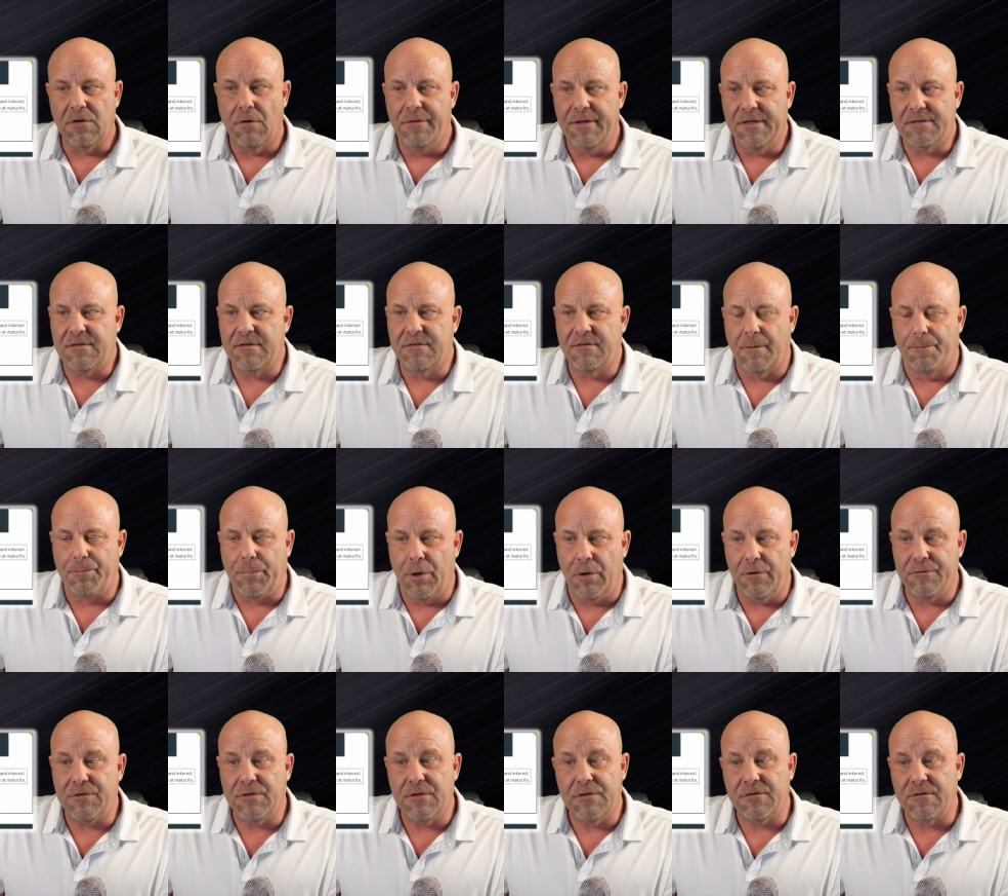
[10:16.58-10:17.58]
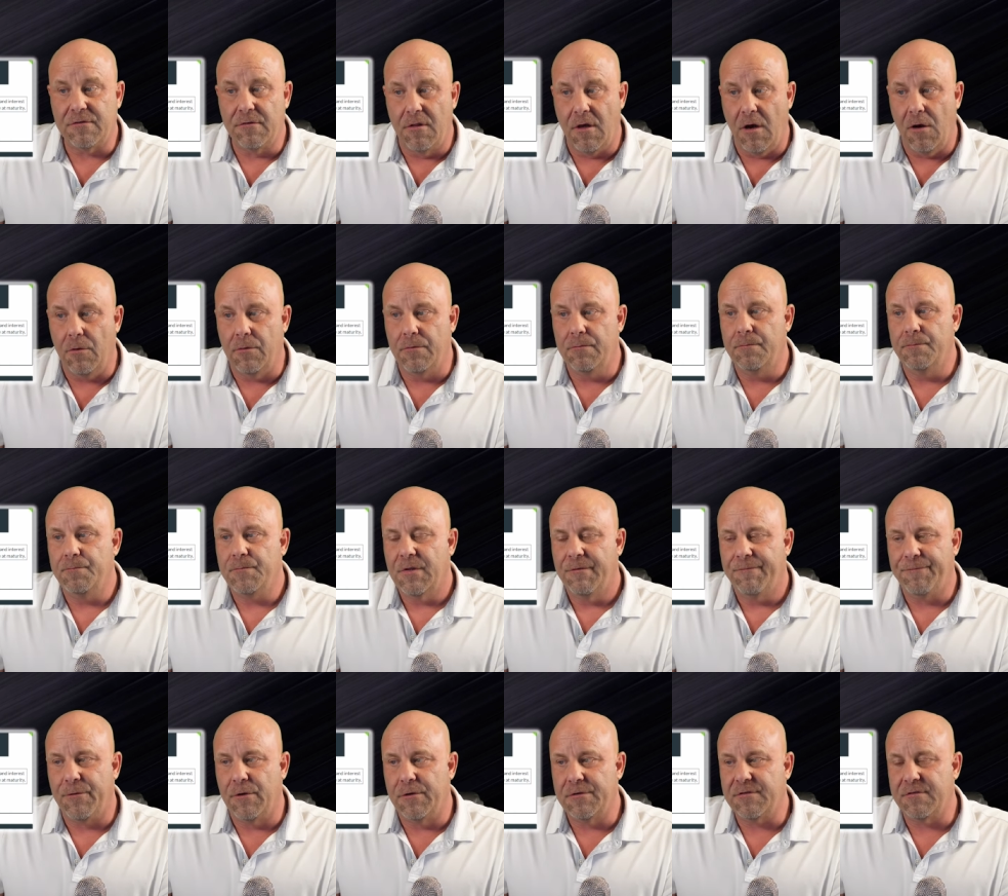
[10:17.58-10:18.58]
this is a purchase loan,
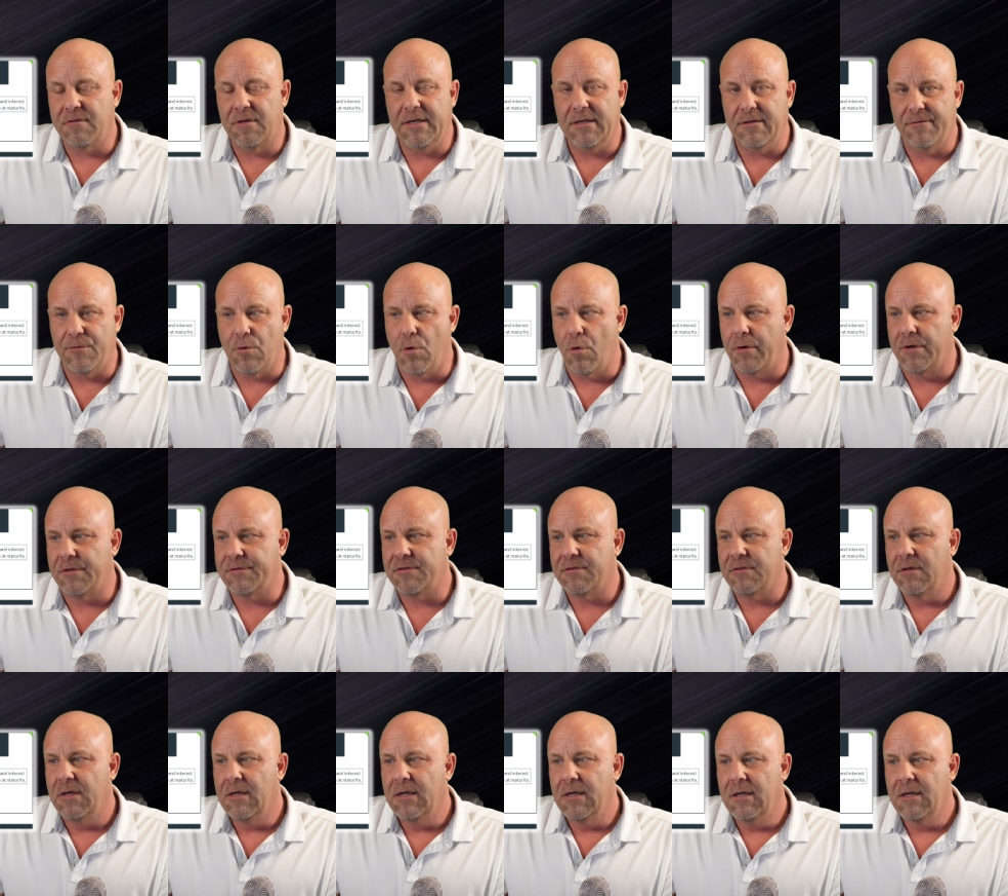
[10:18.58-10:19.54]
first lien, of course.